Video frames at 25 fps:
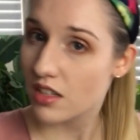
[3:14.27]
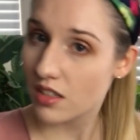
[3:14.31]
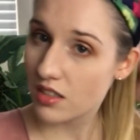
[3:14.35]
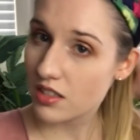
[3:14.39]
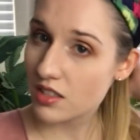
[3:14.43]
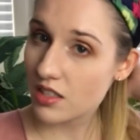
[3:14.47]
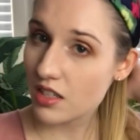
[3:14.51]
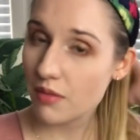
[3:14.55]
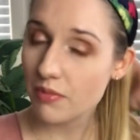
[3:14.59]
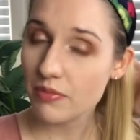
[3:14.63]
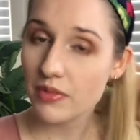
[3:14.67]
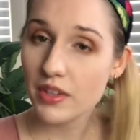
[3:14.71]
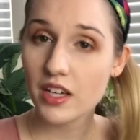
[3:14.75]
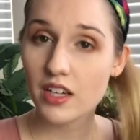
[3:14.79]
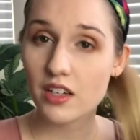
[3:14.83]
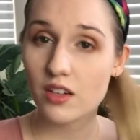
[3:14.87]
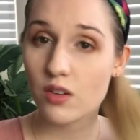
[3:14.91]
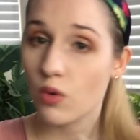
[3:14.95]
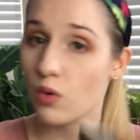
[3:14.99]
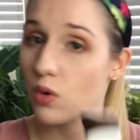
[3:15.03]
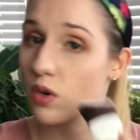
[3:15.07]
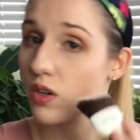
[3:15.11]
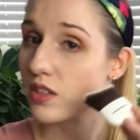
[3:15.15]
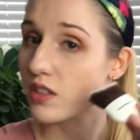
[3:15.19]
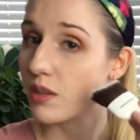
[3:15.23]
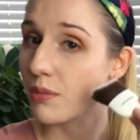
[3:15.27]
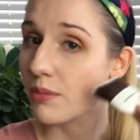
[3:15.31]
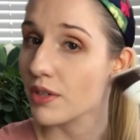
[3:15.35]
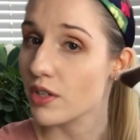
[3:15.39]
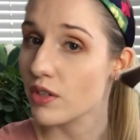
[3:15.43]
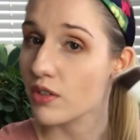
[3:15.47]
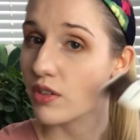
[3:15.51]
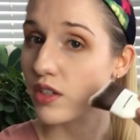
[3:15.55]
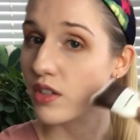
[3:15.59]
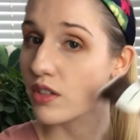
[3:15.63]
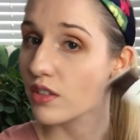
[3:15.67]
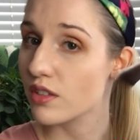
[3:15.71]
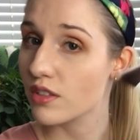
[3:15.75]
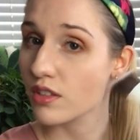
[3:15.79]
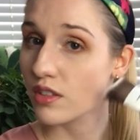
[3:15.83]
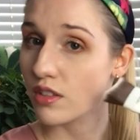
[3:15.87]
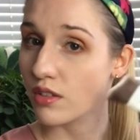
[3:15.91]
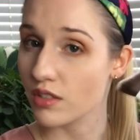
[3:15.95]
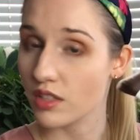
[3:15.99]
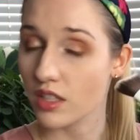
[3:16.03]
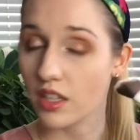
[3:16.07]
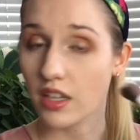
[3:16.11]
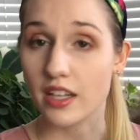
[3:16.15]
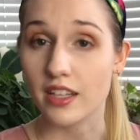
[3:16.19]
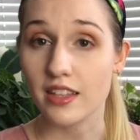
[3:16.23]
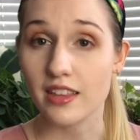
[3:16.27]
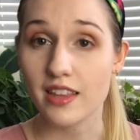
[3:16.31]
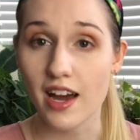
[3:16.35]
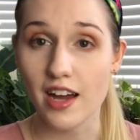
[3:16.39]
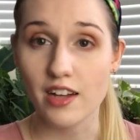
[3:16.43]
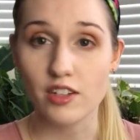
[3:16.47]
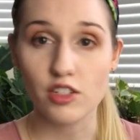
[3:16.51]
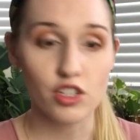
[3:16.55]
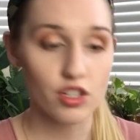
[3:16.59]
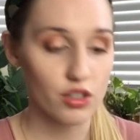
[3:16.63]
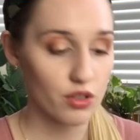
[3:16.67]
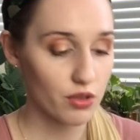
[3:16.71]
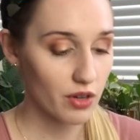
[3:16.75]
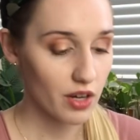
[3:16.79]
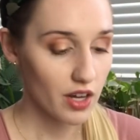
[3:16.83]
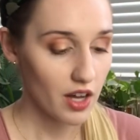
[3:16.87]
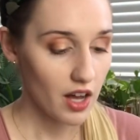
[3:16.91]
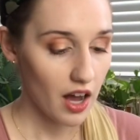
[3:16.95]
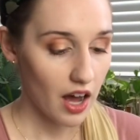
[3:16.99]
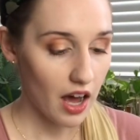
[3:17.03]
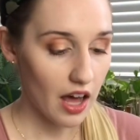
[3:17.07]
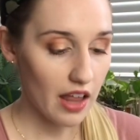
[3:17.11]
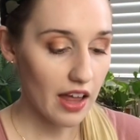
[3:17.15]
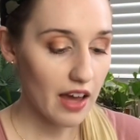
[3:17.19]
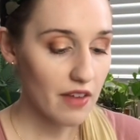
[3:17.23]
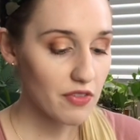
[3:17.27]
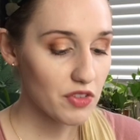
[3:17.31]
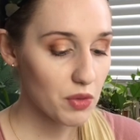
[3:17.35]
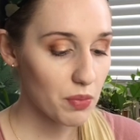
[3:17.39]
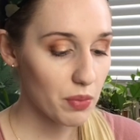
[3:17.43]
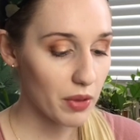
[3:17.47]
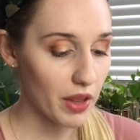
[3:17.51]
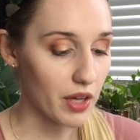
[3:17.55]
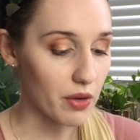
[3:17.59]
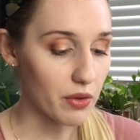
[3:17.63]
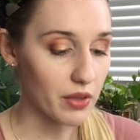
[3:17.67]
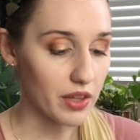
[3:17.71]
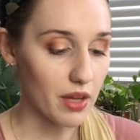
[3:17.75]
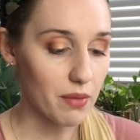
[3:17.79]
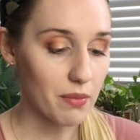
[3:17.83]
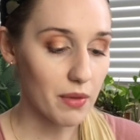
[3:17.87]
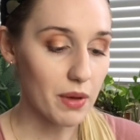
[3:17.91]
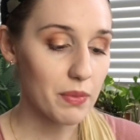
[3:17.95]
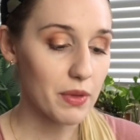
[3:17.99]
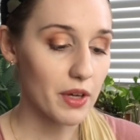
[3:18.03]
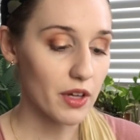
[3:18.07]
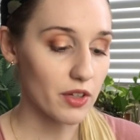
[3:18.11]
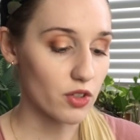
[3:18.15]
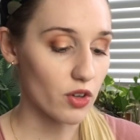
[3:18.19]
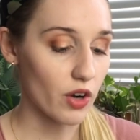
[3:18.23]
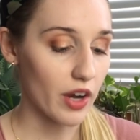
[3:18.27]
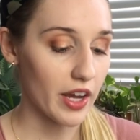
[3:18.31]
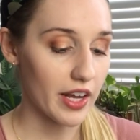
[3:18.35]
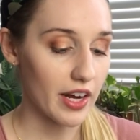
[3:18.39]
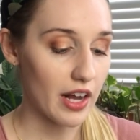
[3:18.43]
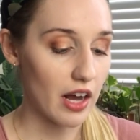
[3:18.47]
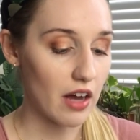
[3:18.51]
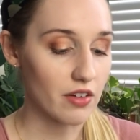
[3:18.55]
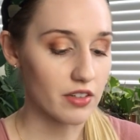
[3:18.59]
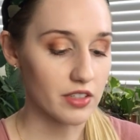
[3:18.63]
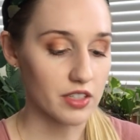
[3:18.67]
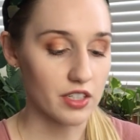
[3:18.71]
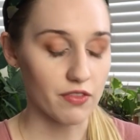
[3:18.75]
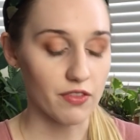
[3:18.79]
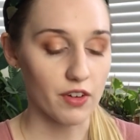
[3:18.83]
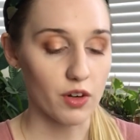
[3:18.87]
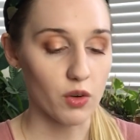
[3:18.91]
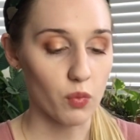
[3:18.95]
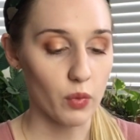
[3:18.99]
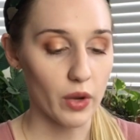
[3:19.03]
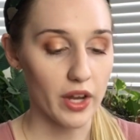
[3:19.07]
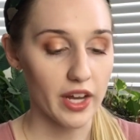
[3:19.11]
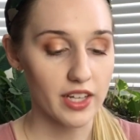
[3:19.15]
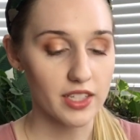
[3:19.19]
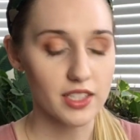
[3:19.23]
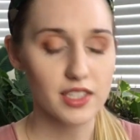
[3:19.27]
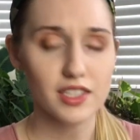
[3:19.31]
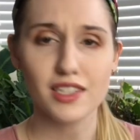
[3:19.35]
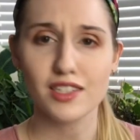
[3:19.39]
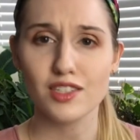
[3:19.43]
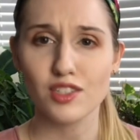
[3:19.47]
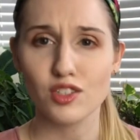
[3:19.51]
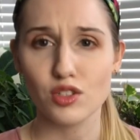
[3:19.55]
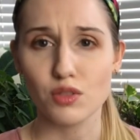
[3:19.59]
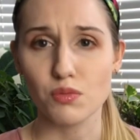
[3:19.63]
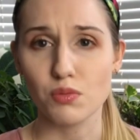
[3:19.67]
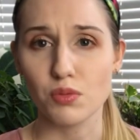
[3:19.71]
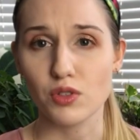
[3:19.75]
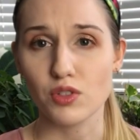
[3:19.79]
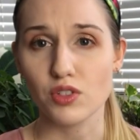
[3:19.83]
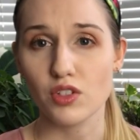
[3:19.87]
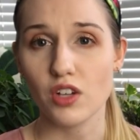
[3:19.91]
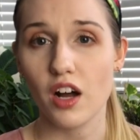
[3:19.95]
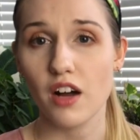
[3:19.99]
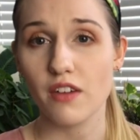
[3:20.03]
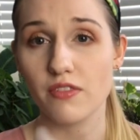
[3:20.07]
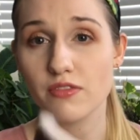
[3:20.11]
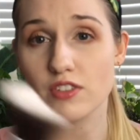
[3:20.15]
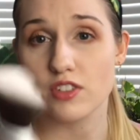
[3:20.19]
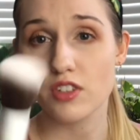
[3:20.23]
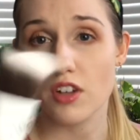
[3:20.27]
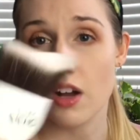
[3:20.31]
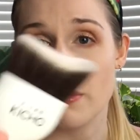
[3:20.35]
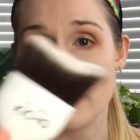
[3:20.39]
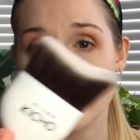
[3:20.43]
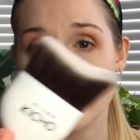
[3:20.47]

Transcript: or something, or I mean, you can use it like that too. I'll have to play with it. Maybe I'll try it out in different ways. It's super soft. So